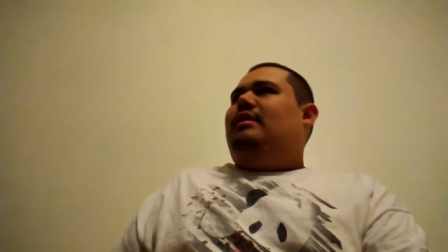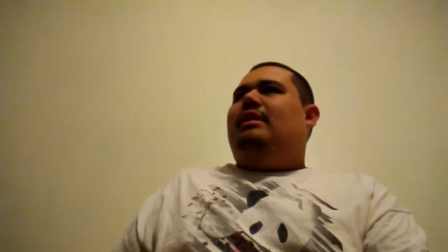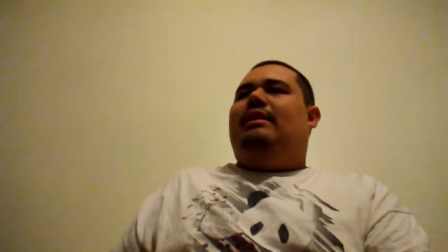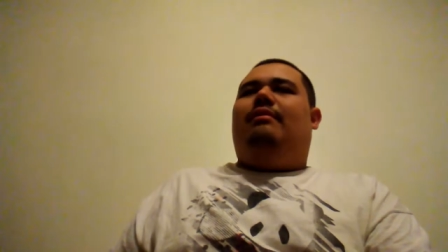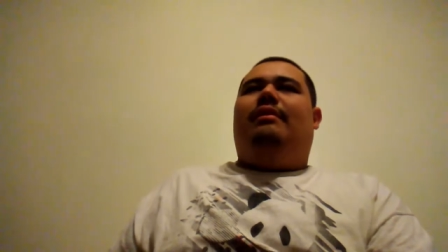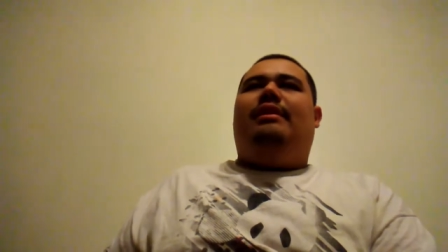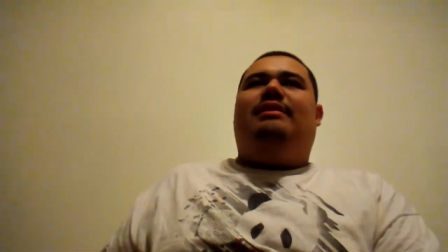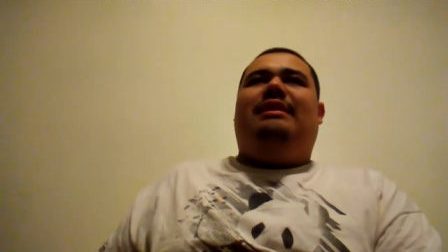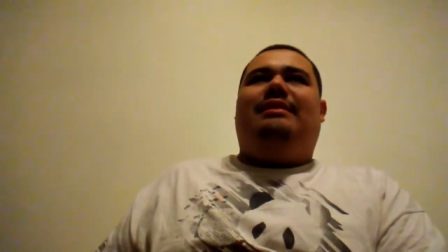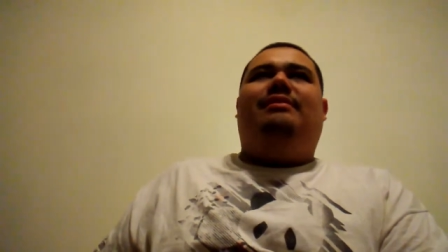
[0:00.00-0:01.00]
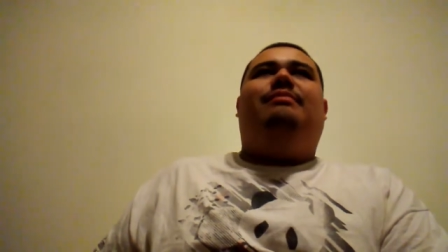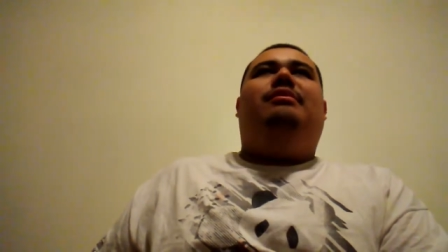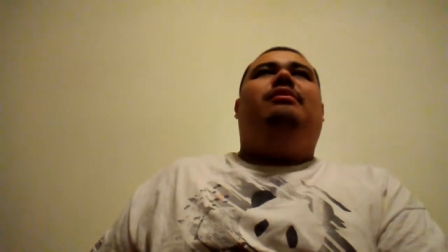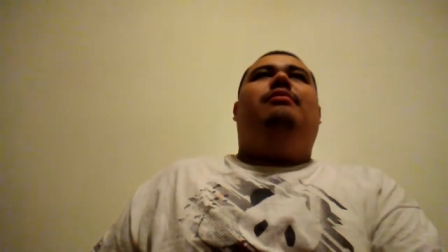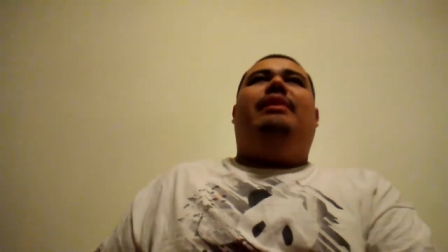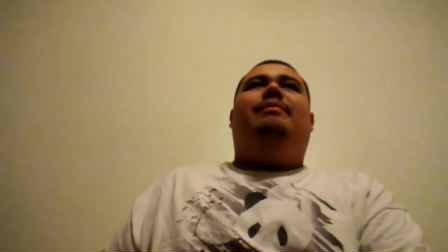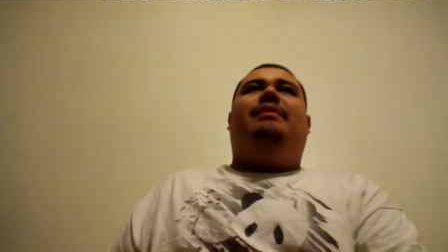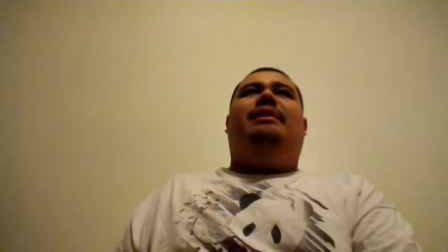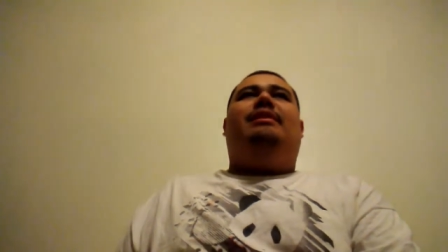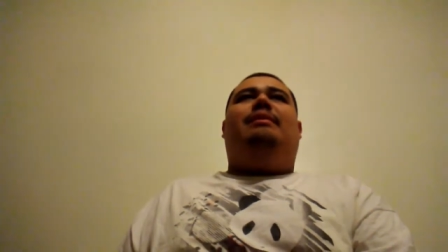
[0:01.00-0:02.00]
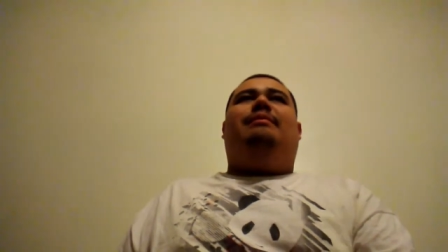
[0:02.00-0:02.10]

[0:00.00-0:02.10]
Anyways, this is Blu-ray update